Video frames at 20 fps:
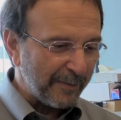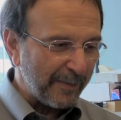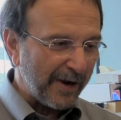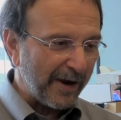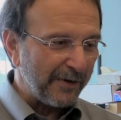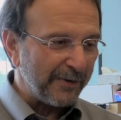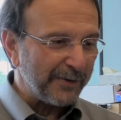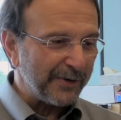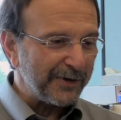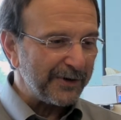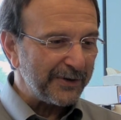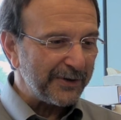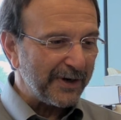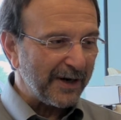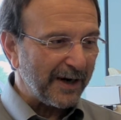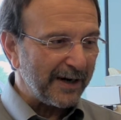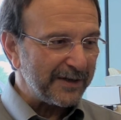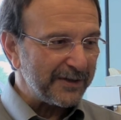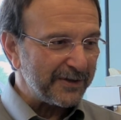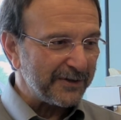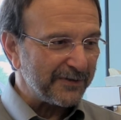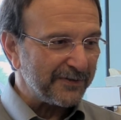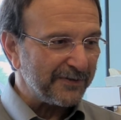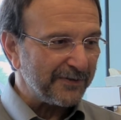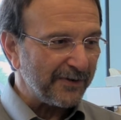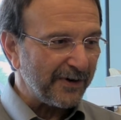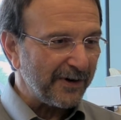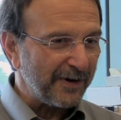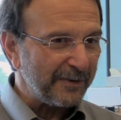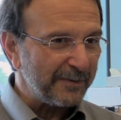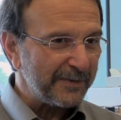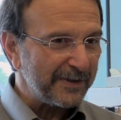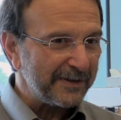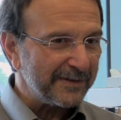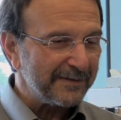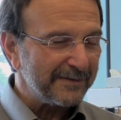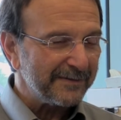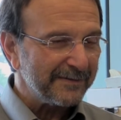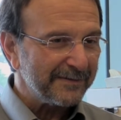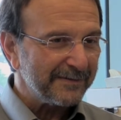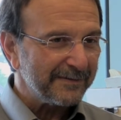about where you guys are from and